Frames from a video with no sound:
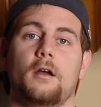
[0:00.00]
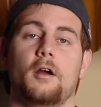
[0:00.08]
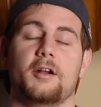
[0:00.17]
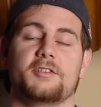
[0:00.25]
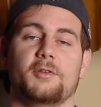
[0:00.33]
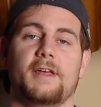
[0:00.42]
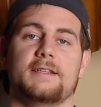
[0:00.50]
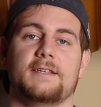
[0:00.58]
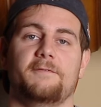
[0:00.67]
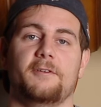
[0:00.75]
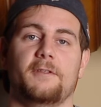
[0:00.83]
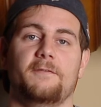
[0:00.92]
All right, so that's
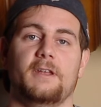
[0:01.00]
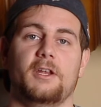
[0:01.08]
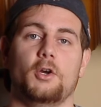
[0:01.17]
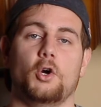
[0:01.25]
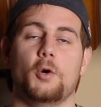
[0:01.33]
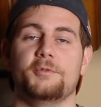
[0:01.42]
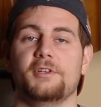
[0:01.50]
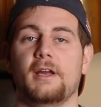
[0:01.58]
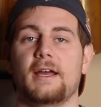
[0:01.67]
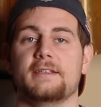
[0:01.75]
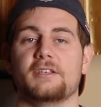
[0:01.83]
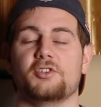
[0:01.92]
it for the video. Hope you
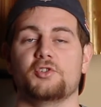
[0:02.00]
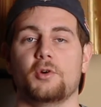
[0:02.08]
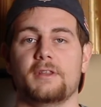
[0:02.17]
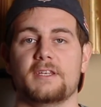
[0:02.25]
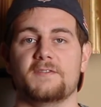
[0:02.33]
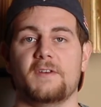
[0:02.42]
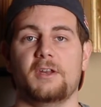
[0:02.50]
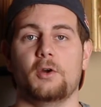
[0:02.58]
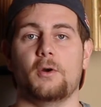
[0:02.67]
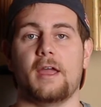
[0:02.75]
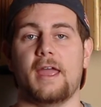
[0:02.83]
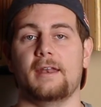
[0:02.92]
guys enjoyed this
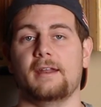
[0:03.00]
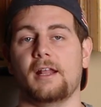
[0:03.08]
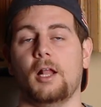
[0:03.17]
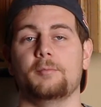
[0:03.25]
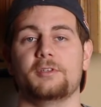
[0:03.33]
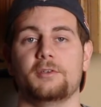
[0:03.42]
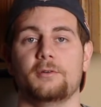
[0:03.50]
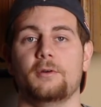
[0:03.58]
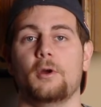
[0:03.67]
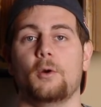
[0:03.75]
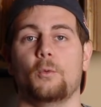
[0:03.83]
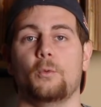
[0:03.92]
video and it helped you
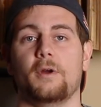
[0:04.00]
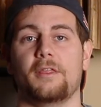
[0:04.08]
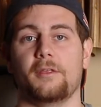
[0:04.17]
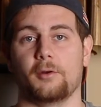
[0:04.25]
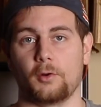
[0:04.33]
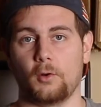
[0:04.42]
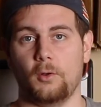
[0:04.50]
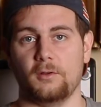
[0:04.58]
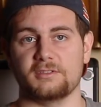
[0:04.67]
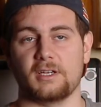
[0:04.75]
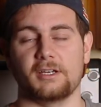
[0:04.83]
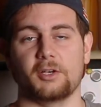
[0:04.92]
with your
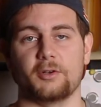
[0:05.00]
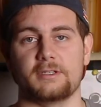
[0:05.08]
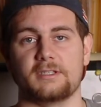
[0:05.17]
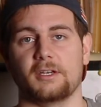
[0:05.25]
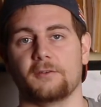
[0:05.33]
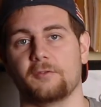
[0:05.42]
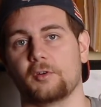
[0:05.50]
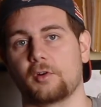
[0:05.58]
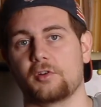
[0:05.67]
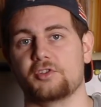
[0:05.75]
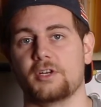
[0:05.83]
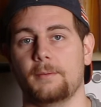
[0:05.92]
goals on increasing your
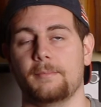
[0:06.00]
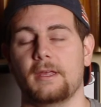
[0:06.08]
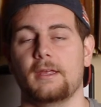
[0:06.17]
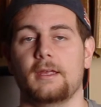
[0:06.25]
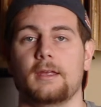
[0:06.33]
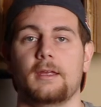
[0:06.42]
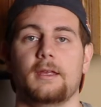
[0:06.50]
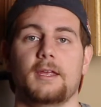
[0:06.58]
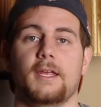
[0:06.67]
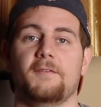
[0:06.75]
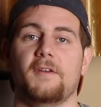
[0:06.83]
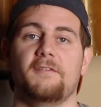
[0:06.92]
vertical jump.
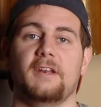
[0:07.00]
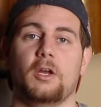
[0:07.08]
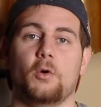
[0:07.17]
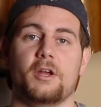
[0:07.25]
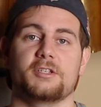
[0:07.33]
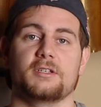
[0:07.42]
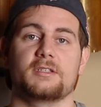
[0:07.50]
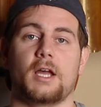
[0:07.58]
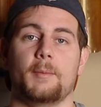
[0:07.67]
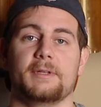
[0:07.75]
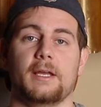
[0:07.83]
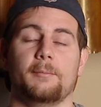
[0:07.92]
If you have any questions,
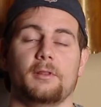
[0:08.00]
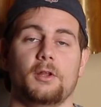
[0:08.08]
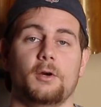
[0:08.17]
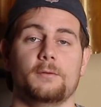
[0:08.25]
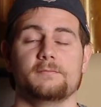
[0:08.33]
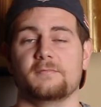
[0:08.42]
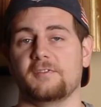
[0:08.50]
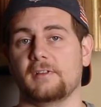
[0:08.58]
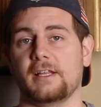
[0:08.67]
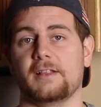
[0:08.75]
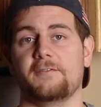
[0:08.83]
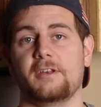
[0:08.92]
comment down below. If you
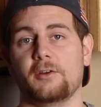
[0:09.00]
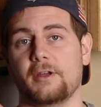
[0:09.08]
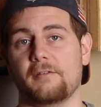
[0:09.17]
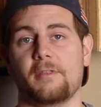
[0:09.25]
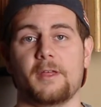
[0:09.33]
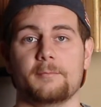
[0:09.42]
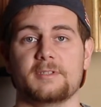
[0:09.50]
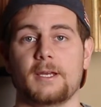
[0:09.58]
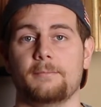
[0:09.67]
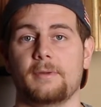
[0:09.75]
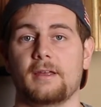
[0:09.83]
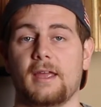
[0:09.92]
like the video, give it a thumbs
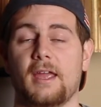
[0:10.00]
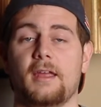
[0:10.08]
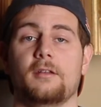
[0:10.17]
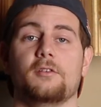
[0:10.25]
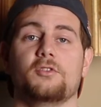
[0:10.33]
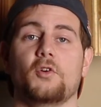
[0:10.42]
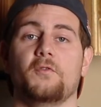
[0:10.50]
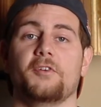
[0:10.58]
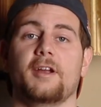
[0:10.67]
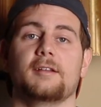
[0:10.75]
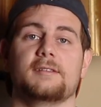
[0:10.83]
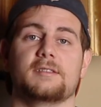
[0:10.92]
up and don't
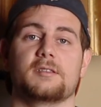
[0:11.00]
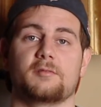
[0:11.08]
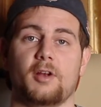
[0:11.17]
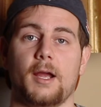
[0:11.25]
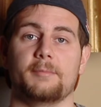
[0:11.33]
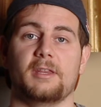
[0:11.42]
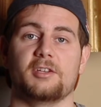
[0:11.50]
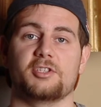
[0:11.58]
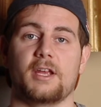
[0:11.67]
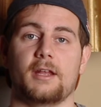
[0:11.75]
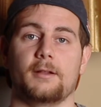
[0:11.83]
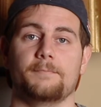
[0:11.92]
forget to subscribe to the
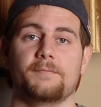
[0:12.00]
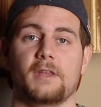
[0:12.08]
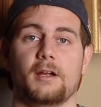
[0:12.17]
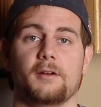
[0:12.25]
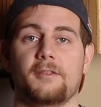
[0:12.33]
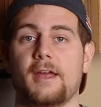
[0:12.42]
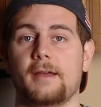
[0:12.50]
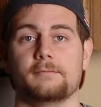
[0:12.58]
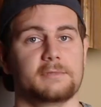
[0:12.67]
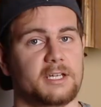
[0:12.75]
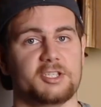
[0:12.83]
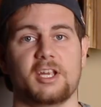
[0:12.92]
channel. Other than that,
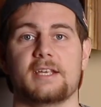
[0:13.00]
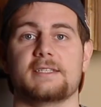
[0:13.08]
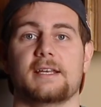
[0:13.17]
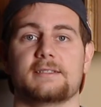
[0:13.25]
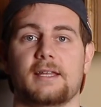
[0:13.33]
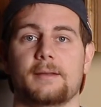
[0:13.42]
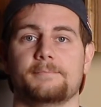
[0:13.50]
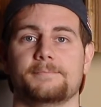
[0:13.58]
catch you guys next time.